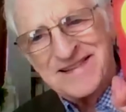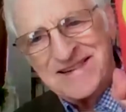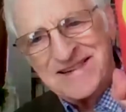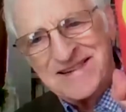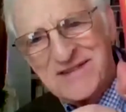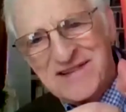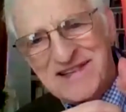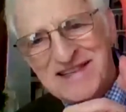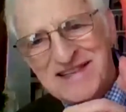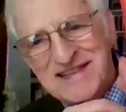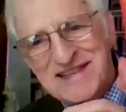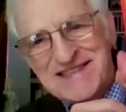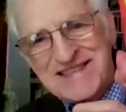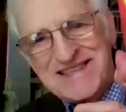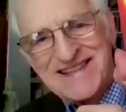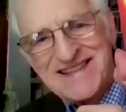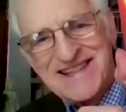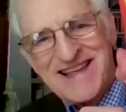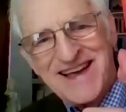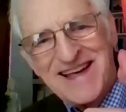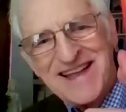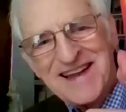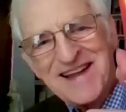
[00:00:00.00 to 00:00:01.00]
If you can
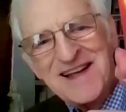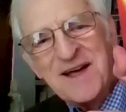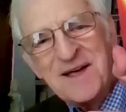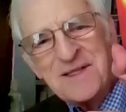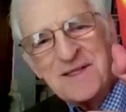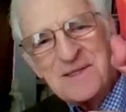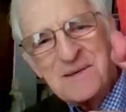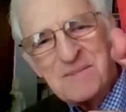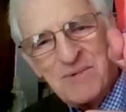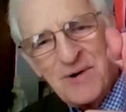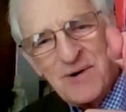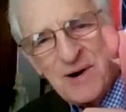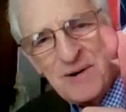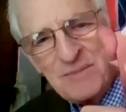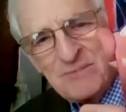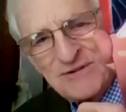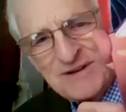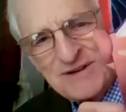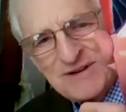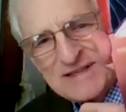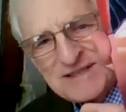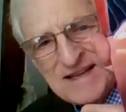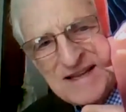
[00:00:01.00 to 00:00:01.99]
see that, the paw
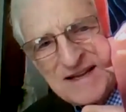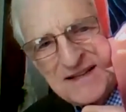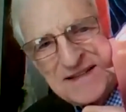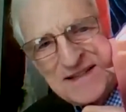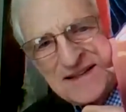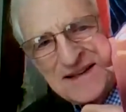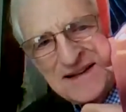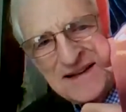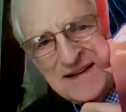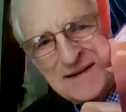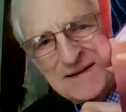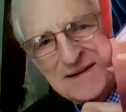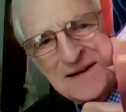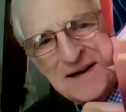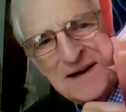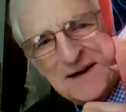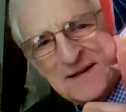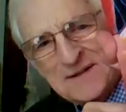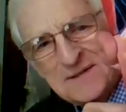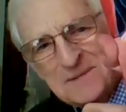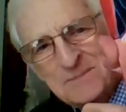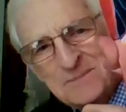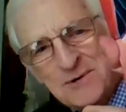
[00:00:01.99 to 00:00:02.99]
prints on
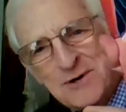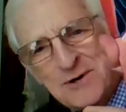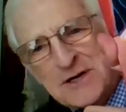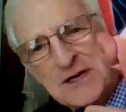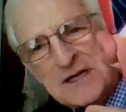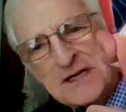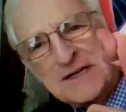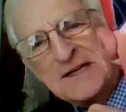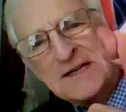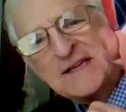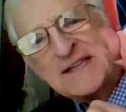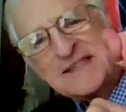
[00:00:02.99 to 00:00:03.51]
the book.